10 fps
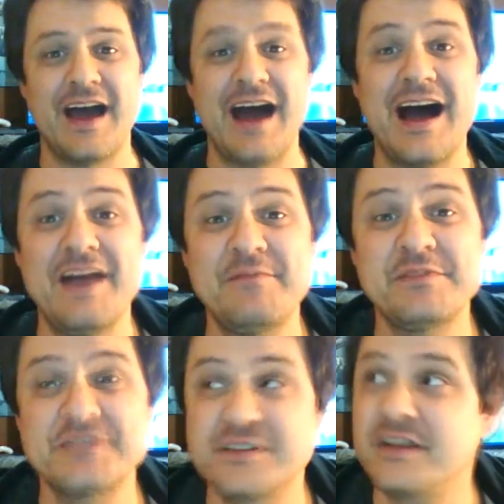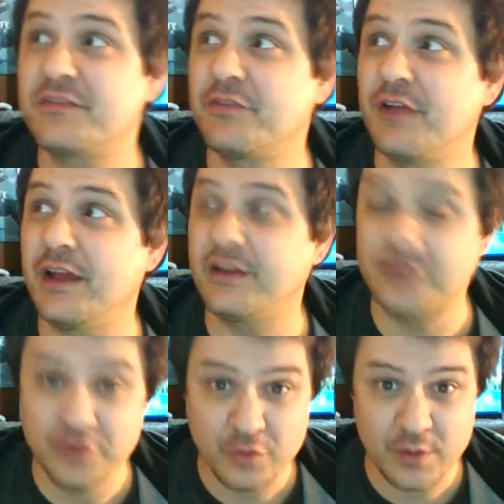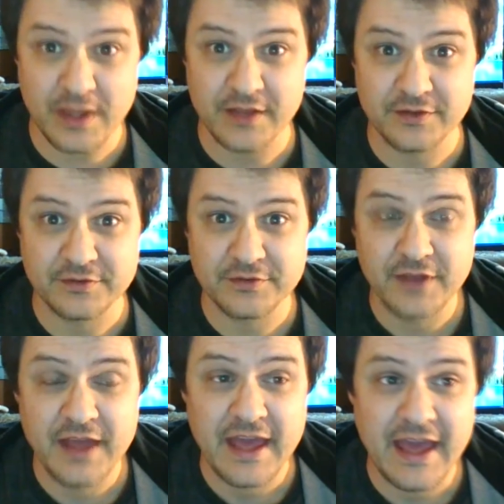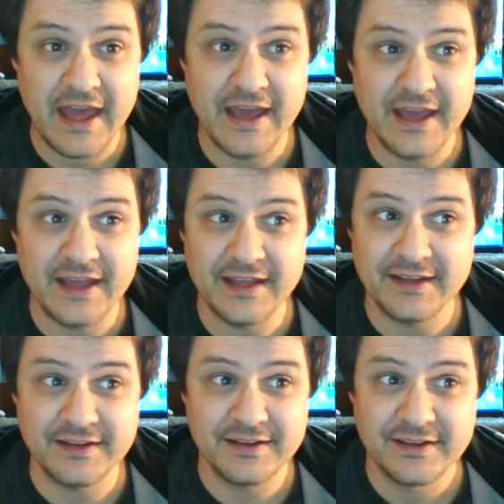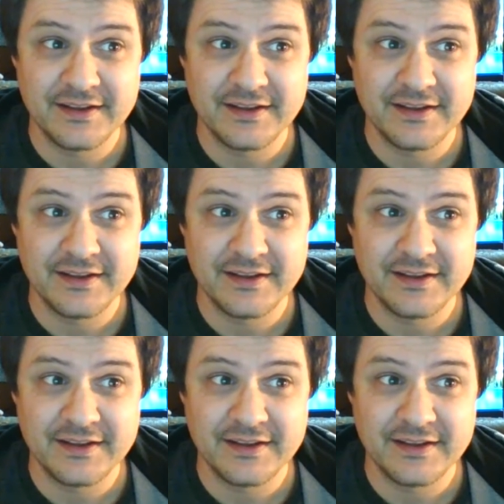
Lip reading: I've been sick for like 2 weeks, and